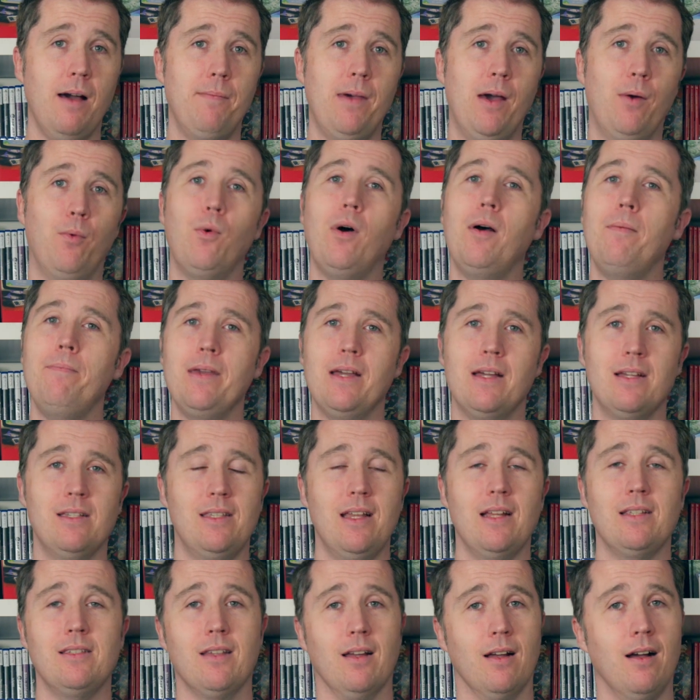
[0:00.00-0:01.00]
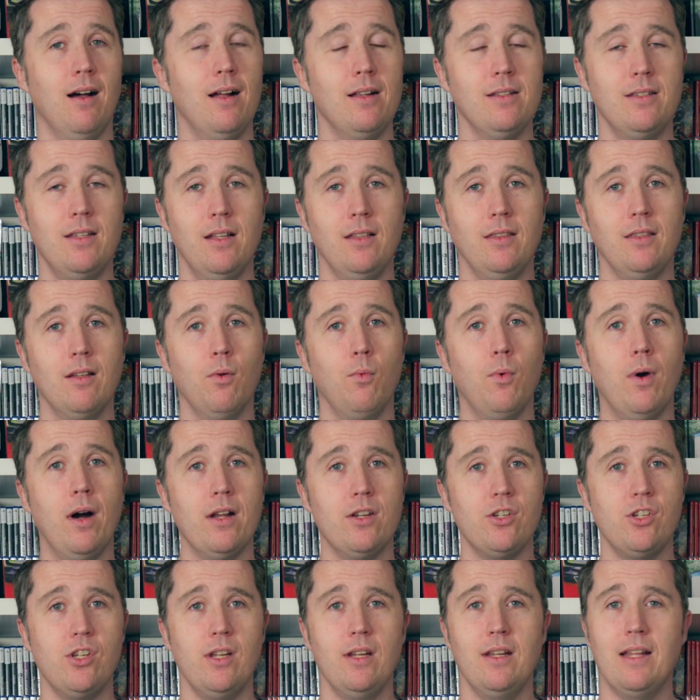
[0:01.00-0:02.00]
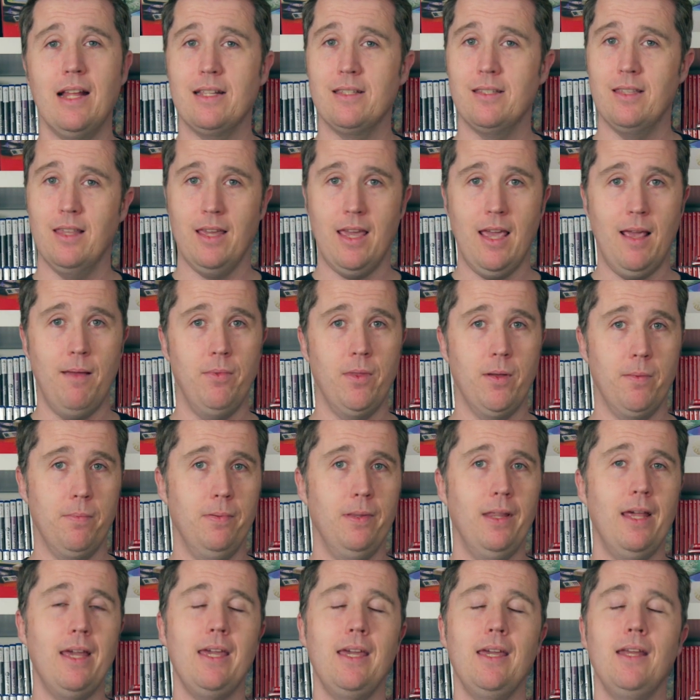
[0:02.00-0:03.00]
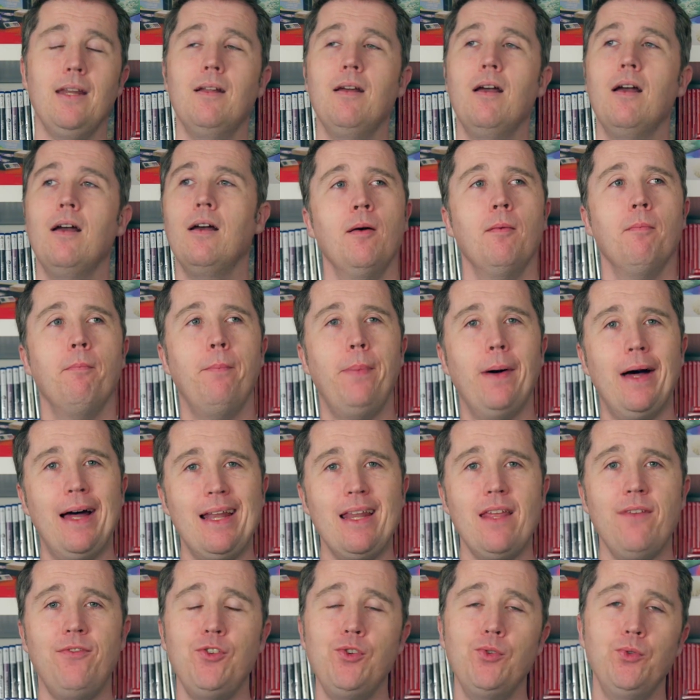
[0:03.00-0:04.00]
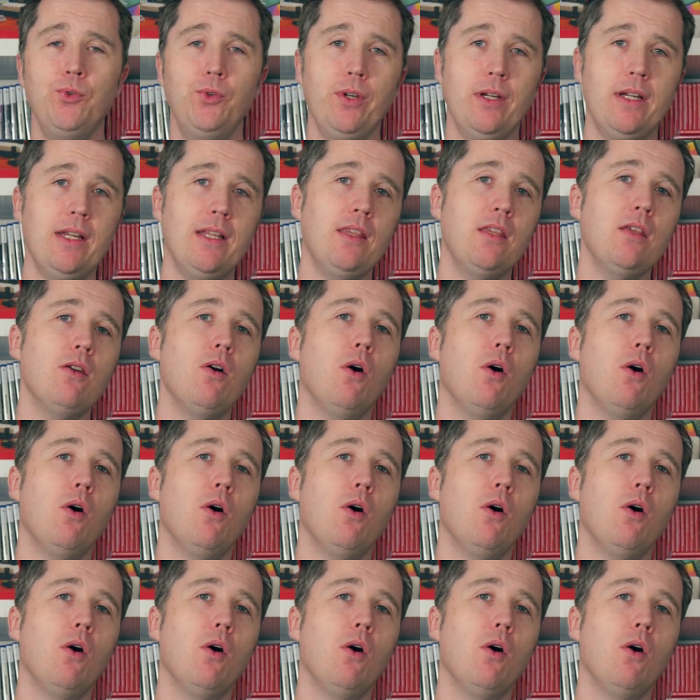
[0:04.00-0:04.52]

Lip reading: Kombat 1 because that's the content they're watching, that's the game they're playing. But if you look at the